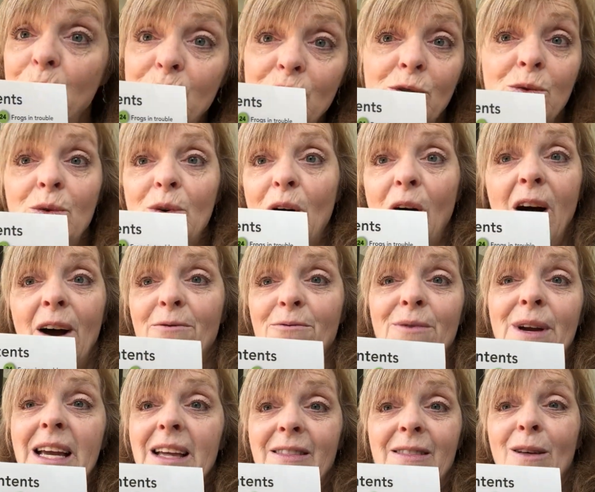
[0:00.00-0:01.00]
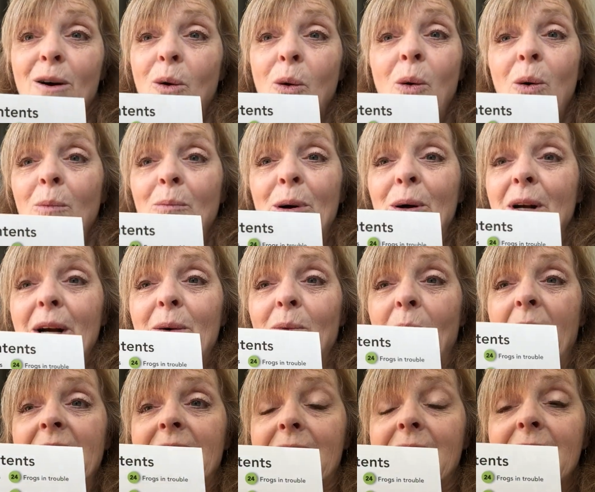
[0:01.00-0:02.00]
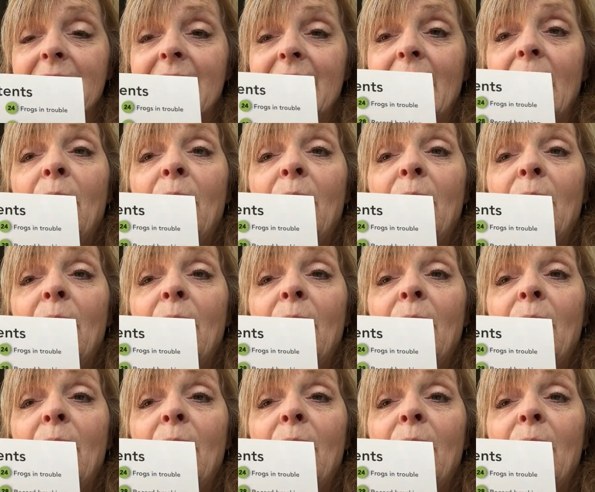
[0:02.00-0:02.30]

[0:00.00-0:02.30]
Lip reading: do not read the whole book at once.